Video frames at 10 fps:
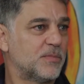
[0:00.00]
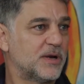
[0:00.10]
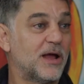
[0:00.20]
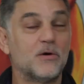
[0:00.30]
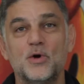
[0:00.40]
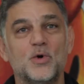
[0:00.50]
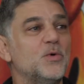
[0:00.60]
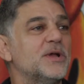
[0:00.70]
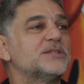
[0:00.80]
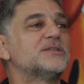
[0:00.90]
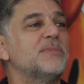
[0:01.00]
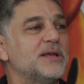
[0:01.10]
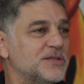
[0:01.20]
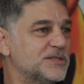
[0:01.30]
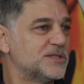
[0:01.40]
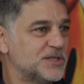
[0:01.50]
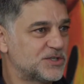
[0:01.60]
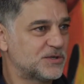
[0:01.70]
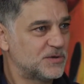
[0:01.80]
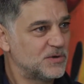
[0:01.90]
Now, who gets to make this
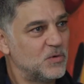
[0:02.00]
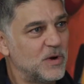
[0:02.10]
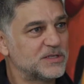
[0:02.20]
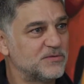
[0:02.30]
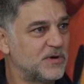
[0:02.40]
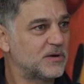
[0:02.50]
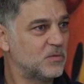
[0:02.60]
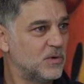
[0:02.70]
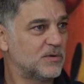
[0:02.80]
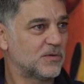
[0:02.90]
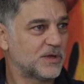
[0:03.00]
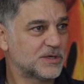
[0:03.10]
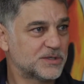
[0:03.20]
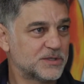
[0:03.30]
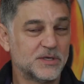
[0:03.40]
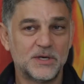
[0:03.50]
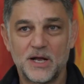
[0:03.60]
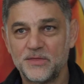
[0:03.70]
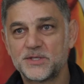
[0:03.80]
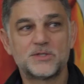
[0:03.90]
decision? Who has the final word on this? Mm-hmm.
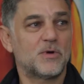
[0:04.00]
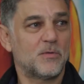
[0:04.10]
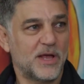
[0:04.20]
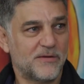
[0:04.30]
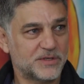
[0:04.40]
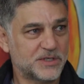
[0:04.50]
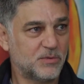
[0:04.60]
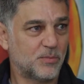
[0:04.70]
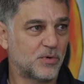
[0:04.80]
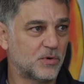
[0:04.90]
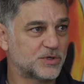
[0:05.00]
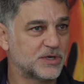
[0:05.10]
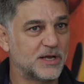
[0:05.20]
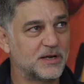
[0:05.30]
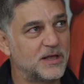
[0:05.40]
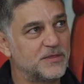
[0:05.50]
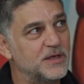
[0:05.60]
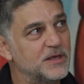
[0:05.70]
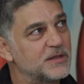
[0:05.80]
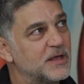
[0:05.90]
And this is why we have a team approach. And I
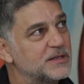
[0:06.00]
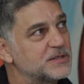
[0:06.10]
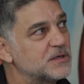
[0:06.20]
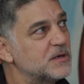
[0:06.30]
think that